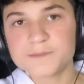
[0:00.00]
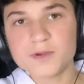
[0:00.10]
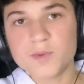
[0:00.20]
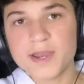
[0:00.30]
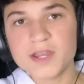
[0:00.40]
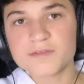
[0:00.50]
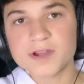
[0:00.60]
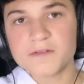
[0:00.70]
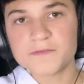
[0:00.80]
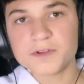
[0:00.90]
be waiting
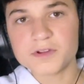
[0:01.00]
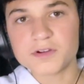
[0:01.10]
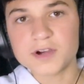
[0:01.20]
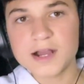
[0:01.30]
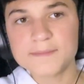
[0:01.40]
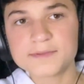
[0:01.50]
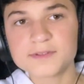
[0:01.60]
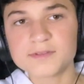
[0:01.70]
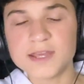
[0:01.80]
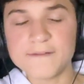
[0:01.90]
around for your
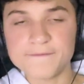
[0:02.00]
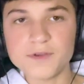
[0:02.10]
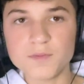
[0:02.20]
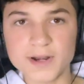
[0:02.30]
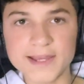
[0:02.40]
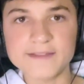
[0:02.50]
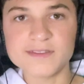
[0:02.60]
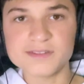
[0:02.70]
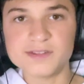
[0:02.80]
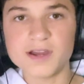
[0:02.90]
crops if you want to get
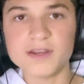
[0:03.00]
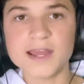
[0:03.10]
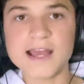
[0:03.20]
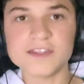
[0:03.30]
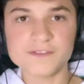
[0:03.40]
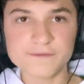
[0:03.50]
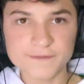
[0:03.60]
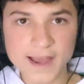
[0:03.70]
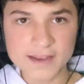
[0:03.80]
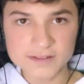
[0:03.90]
this done as
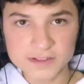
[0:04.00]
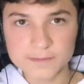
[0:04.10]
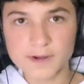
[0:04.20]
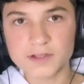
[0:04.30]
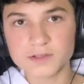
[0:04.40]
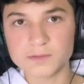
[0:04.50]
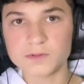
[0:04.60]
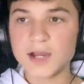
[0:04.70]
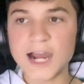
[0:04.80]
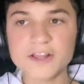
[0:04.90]
fast as
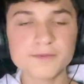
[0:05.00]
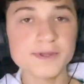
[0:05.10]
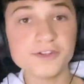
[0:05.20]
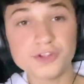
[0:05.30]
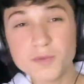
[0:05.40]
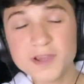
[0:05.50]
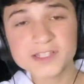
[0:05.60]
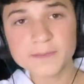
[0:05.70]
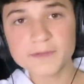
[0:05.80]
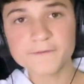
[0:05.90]
possible. Either be doing
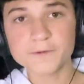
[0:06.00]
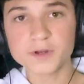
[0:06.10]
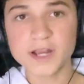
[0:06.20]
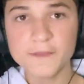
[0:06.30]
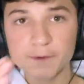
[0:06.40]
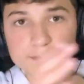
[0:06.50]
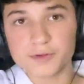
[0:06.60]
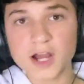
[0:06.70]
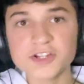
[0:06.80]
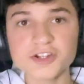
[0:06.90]
something for another
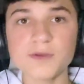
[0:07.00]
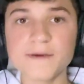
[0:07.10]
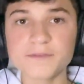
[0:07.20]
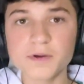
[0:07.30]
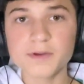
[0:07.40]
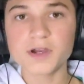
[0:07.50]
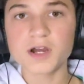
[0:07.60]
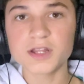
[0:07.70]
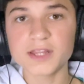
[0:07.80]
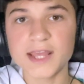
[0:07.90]
project you have going
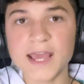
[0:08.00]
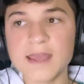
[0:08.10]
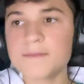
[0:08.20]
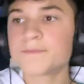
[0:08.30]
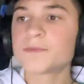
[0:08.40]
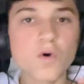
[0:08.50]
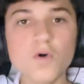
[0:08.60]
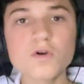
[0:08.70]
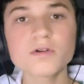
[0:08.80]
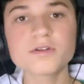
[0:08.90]
on in the game,
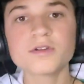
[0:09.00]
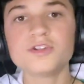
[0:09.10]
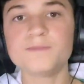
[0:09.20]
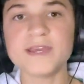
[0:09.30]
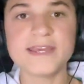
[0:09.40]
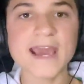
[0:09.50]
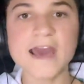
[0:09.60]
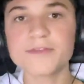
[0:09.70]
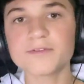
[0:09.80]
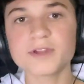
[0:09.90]
or be
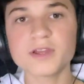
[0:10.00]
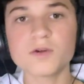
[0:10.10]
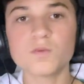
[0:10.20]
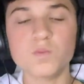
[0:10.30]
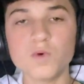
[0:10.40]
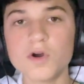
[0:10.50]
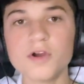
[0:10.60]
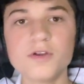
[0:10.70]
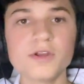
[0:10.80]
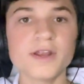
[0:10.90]
gathering
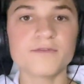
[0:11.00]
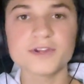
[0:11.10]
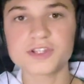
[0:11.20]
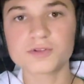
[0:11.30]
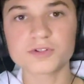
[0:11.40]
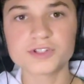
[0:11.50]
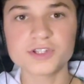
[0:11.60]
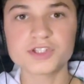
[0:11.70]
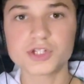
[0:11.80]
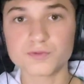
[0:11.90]
wood and
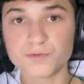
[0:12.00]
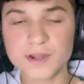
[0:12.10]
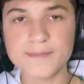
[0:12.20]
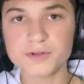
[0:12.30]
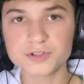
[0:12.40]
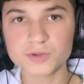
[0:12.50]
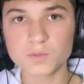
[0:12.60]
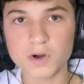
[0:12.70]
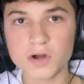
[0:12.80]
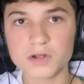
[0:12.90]
resources to rebuild your
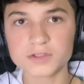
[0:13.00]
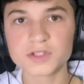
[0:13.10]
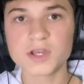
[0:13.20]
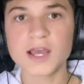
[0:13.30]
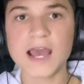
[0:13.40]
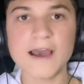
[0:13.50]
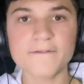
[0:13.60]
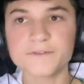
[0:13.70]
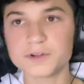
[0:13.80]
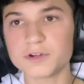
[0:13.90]
walls
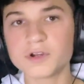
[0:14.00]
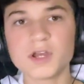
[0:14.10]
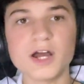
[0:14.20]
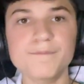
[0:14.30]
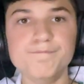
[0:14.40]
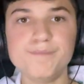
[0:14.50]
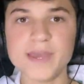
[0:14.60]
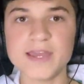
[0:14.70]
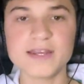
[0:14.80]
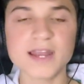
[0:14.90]
after a
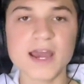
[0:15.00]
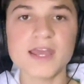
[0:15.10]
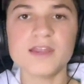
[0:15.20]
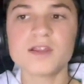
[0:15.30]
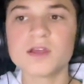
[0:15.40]
big night